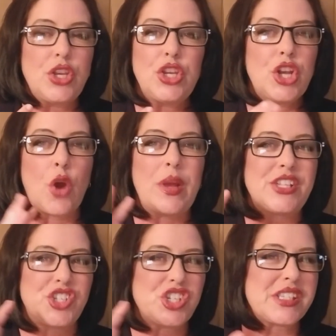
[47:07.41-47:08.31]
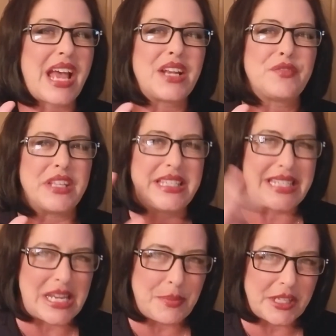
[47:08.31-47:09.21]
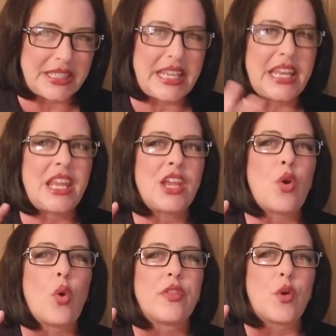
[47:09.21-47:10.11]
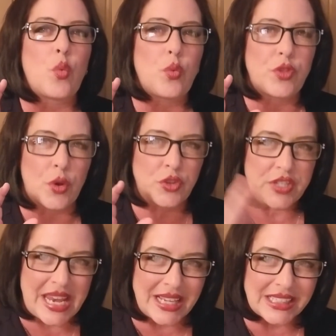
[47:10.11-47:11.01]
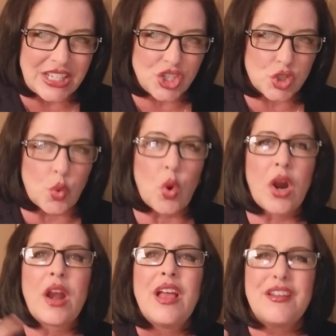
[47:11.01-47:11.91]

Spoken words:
you know, it's just kind of the deep cleaning or the daily chore,